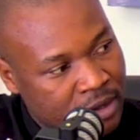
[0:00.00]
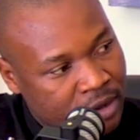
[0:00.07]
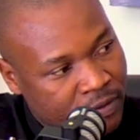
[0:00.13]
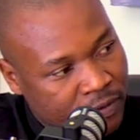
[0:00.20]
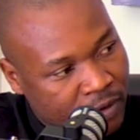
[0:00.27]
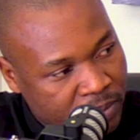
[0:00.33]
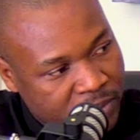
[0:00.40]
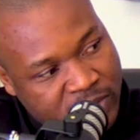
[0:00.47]

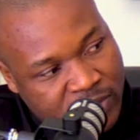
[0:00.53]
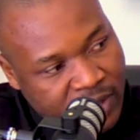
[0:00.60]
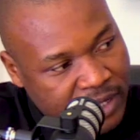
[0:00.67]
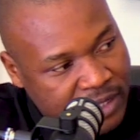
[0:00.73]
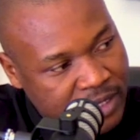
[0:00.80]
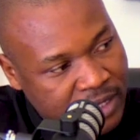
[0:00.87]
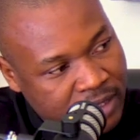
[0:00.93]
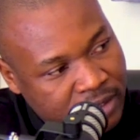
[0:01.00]
from
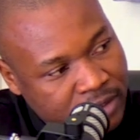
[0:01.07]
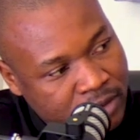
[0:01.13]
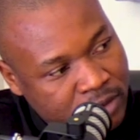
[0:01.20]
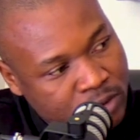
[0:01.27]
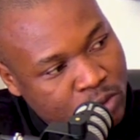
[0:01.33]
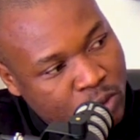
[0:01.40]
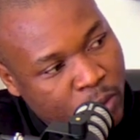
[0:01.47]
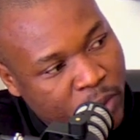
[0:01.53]
starting
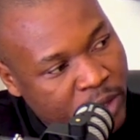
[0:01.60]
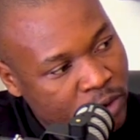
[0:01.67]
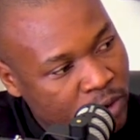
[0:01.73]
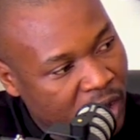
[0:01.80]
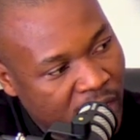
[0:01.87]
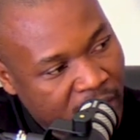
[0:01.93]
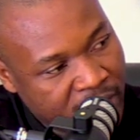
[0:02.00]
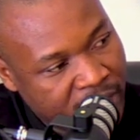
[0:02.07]
to where you
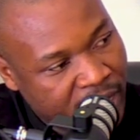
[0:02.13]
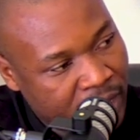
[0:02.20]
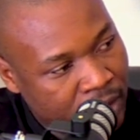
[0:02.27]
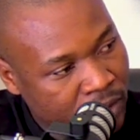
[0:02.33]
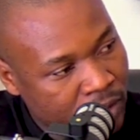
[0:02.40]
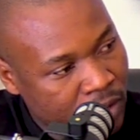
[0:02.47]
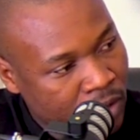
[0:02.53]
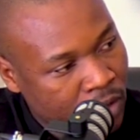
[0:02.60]
are
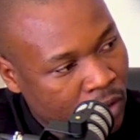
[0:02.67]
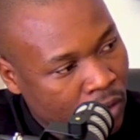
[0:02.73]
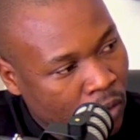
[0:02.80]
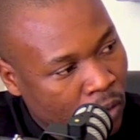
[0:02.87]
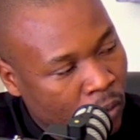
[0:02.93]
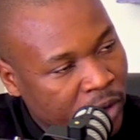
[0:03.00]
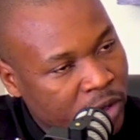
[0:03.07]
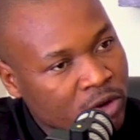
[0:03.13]
now,
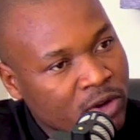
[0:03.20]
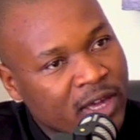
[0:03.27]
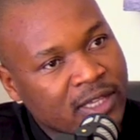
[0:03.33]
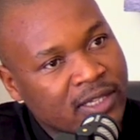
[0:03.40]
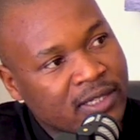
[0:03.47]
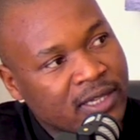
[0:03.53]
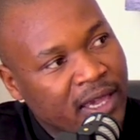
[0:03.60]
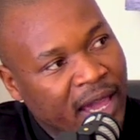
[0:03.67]
where you can
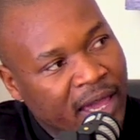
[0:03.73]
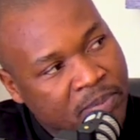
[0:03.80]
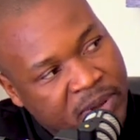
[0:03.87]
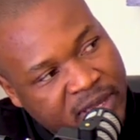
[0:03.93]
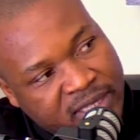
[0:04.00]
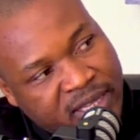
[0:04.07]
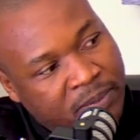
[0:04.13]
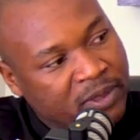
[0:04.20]
say, I
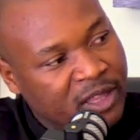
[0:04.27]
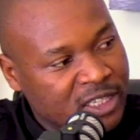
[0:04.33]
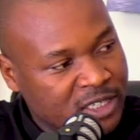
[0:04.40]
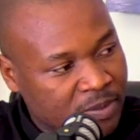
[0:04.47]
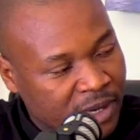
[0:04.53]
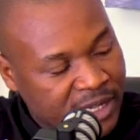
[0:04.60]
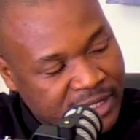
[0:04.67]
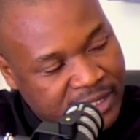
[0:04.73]
picked mm. up this
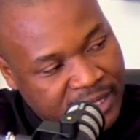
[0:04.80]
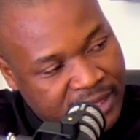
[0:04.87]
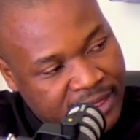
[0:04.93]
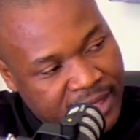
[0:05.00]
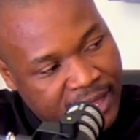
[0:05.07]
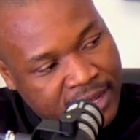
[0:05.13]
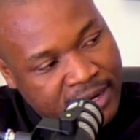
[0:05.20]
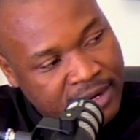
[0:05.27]
mindset
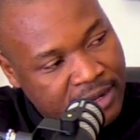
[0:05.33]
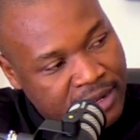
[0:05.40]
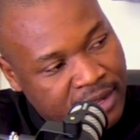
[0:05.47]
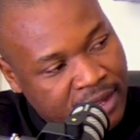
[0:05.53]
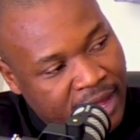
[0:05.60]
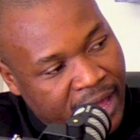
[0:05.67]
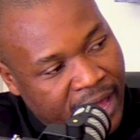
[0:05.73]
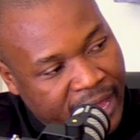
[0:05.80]
then,
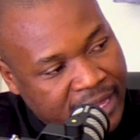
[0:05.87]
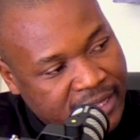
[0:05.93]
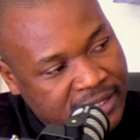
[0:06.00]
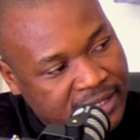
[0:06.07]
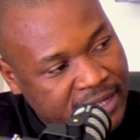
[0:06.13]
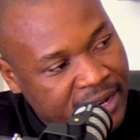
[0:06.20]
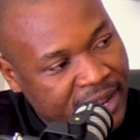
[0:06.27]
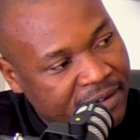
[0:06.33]
mm. I
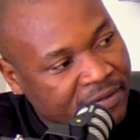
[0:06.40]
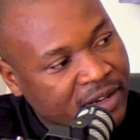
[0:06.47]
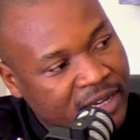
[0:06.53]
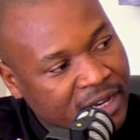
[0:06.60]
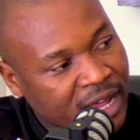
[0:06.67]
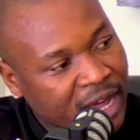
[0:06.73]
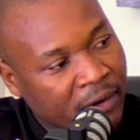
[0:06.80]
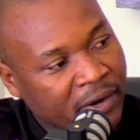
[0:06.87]
still have it
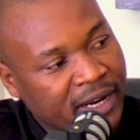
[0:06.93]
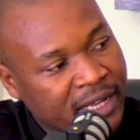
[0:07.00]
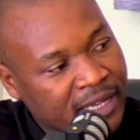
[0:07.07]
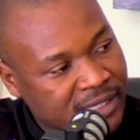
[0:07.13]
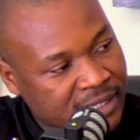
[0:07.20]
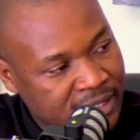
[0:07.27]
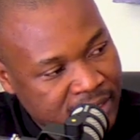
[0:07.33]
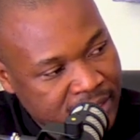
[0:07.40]
now, and I
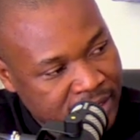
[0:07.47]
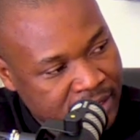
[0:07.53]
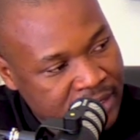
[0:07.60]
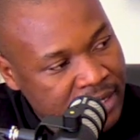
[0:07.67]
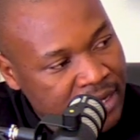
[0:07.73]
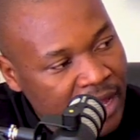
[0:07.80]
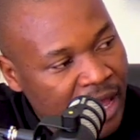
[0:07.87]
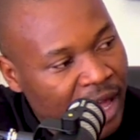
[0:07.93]
see it
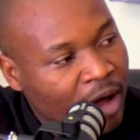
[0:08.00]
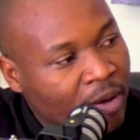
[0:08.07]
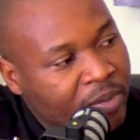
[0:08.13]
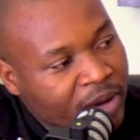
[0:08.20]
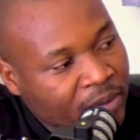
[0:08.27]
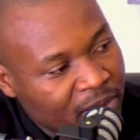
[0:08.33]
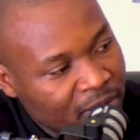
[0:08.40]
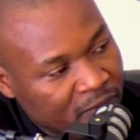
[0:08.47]

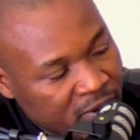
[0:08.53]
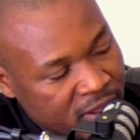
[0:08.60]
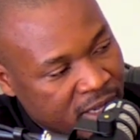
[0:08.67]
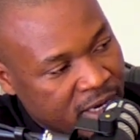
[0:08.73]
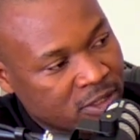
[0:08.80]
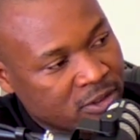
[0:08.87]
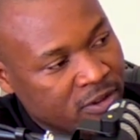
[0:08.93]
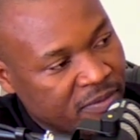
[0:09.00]
helping me for the
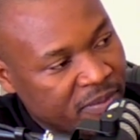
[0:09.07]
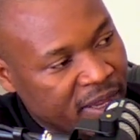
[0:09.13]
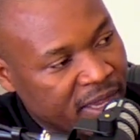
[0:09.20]
rest of my